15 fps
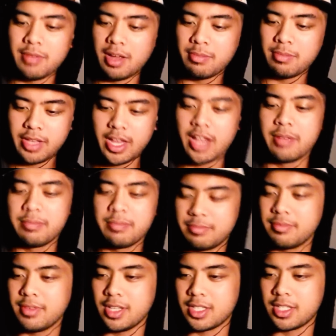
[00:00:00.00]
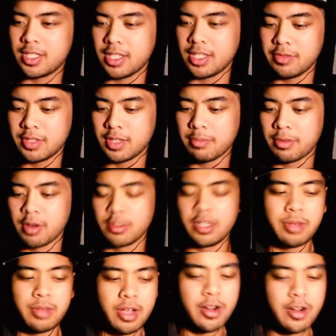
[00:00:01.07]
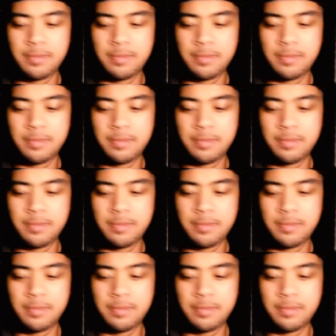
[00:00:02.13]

Yeah, it was the protein powder.